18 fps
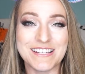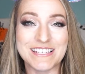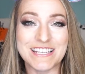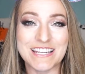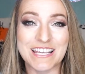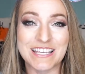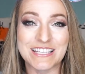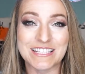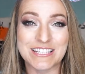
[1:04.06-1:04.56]
to
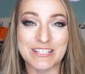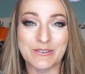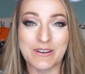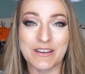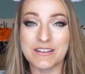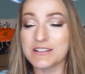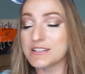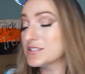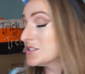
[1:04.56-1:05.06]
dig into
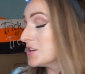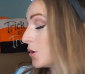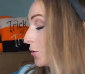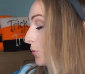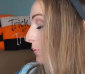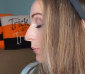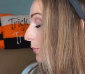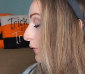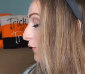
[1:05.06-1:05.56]
it. So
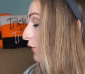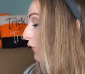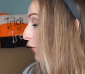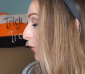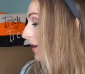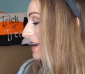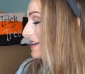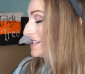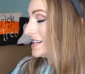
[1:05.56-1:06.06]

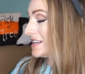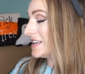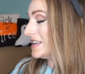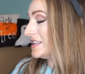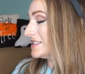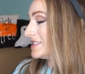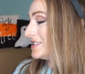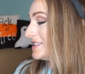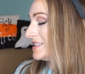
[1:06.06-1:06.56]
before I dig
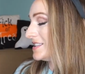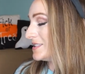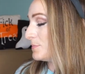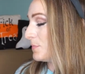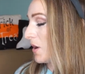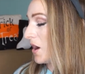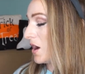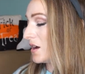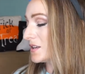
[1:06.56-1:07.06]
into this
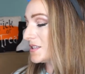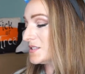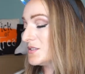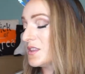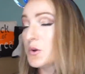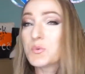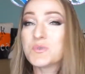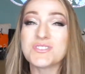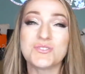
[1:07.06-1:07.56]
box,
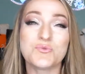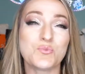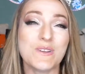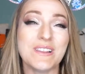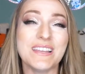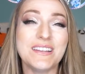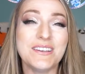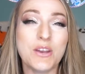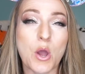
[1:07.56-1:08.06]
there was
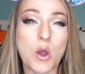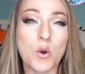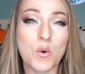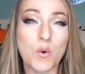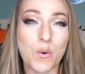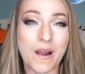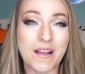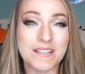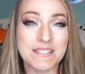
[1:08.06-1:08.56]
really no
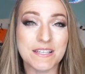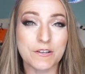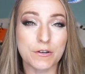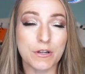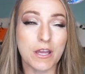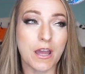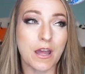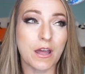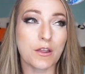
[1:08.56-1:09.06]

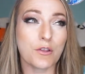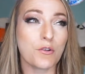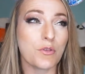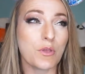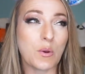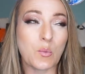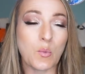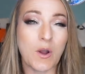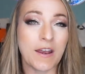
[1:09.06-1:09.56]
criteria other
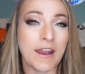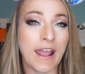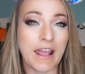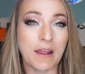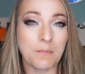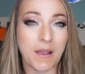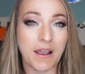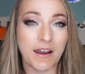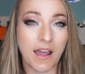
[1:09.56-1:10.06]
than one
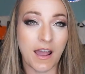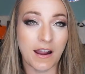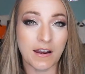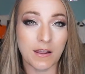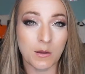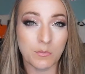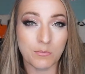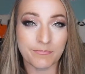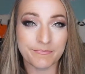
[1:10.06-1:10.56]
handmade
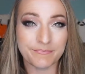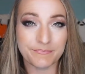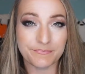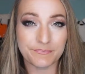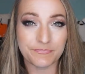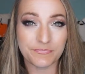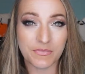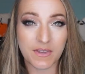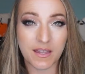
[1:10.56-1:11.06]
item
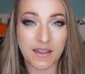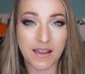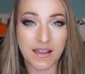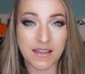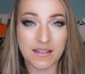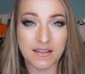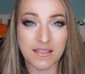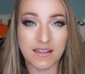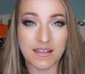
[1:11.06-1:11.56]

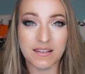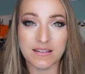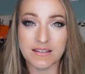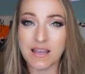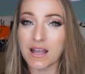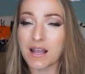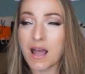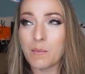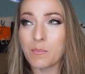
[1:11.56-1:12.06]
and then
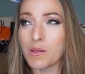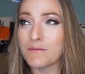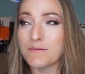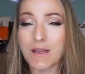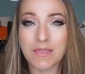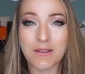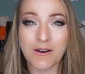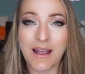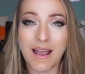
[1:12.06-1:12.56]
a couple of
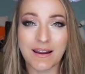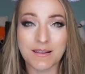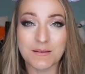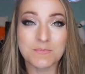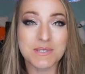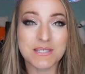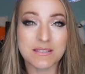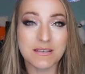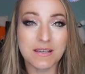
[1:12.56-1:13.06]
other
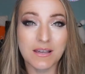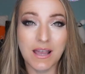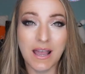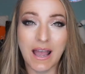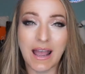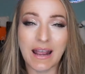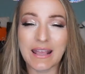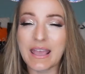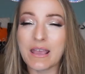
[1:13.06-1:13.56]
items.
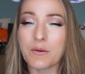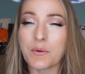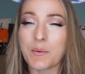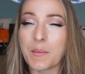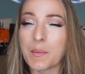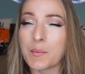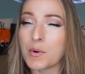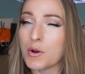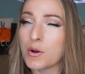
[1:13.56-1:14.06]
I can't
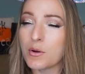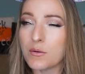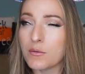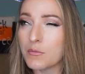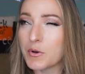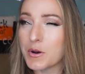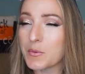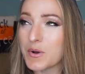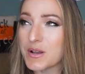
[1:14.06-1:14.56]
remember
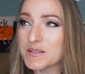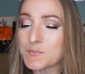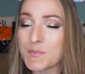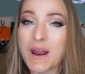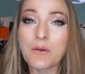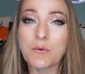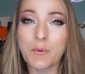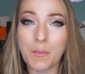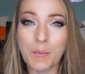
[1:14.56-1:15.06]
what it was, but
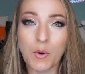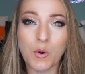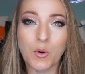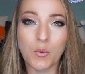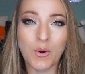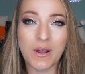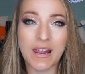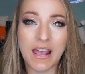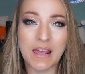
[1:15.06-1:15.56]
I remember
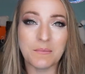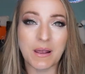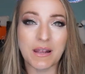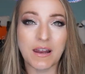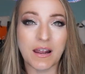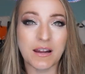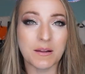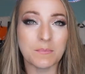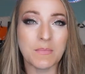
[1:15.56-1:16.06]
one handmade
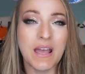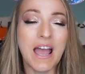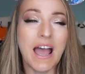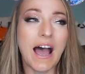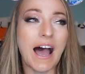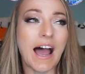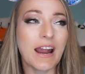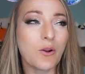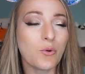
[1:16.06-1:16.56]
item.
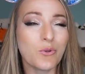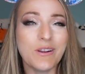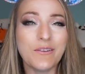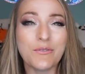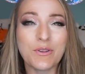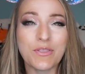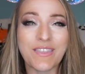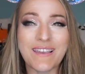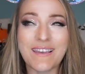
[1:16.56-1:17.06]
I don't
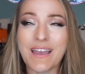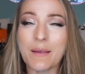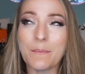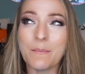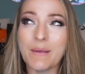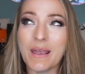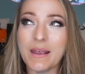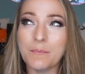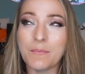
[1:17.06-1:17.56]
even think I
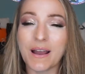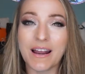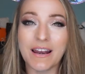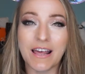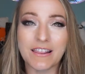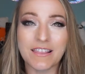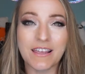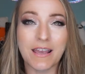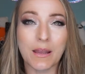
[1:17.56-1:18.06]
made mine.
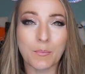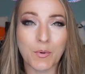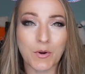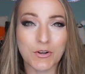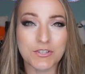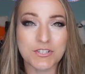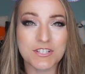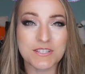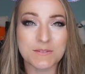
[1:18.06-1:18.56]
I think I
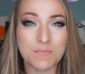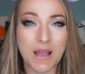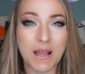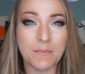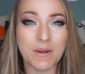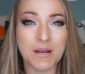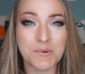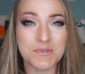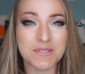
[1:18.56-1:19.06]
purchased
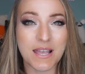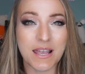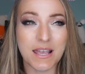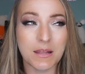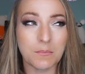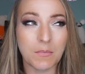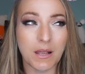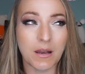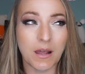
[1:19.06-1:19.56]
mine, but it was a
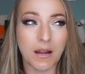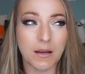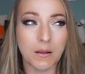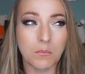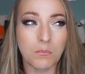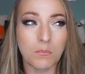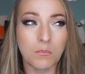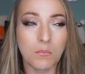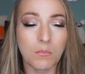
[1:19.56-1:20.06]
handmade
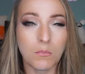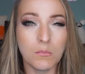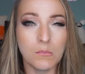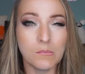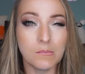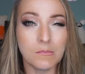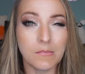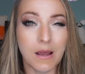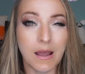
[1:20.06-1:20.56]
item.
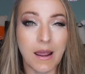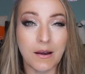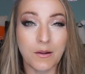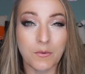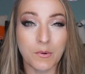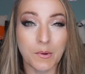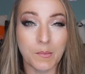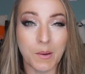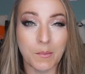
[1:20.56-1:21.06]
I
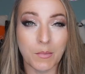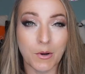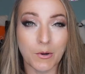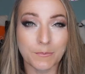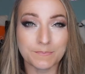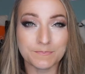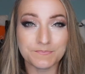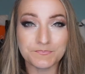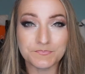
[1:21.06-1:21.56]
don't
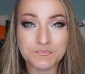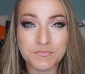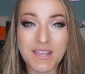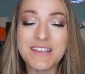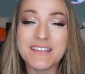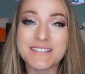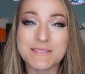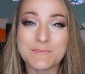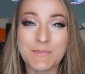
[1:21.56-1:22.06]
remember.
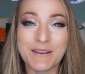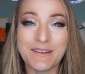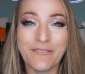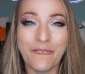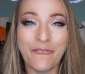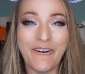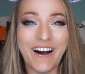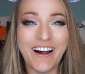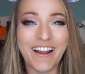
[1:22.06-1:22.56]
It's been
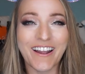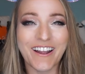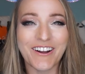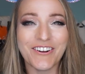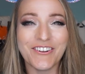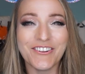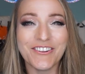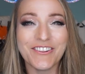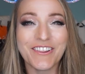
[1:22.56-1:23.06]
a
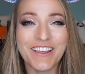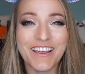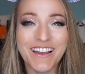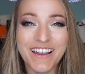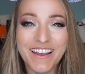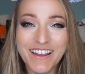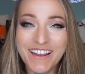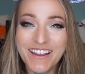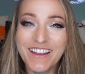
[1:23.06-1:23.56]
while.
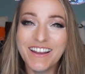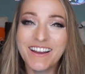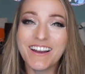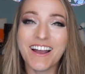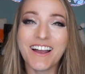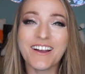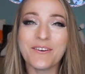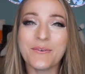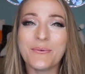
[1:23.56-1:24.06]

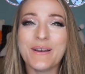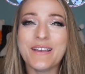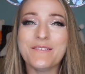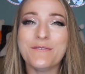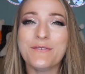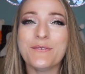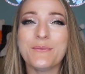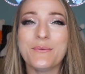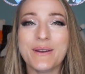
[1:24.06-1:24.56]

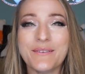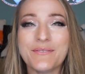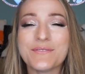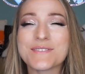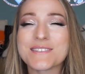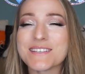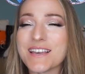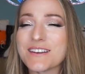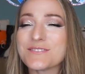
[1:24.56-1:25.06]
We've
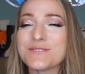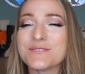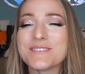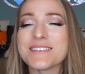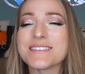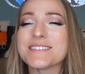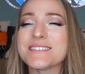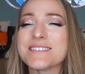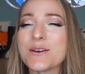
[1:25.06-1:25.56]
scheduled
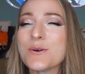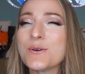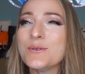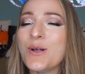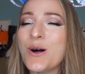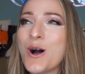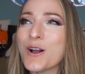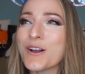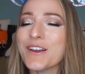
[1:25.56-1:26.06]
this so
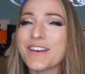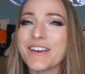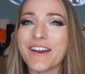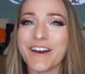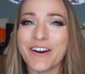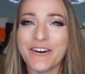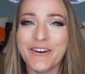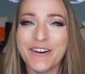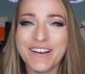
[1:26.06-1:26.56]
long
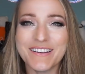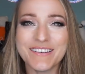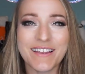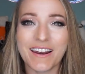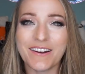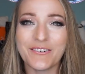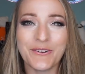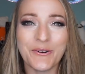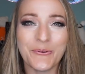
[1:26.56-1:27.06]
ago. I
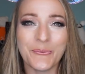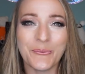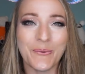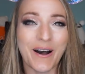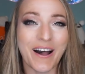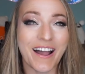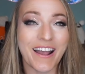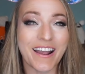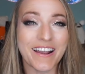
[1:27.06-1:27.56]
don't know
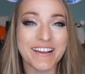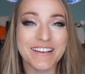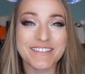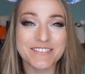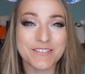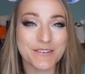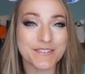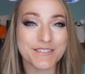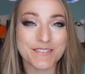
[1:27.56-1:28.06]
why it
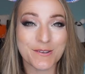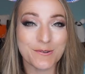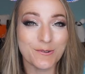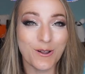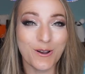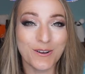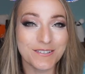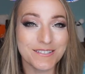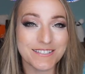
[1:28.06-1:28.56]
took us so
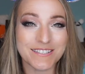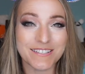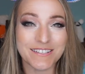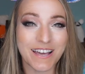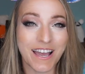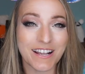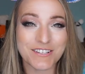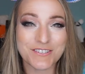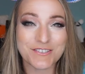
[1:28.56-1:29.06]
long to
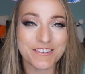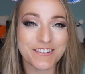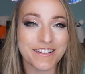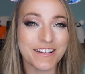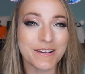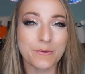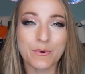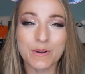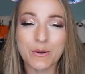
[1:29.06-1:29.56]

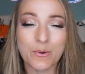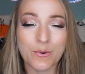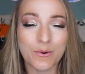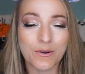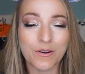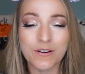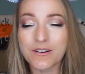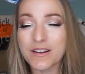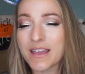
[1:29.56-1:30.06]
actually
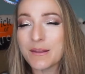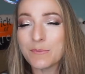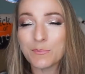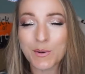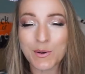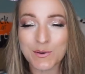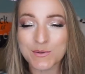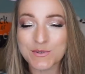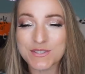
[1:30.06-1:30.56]
record and
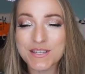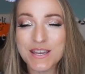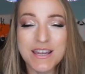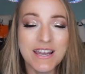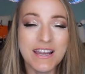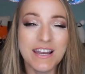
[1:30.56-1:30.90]
post.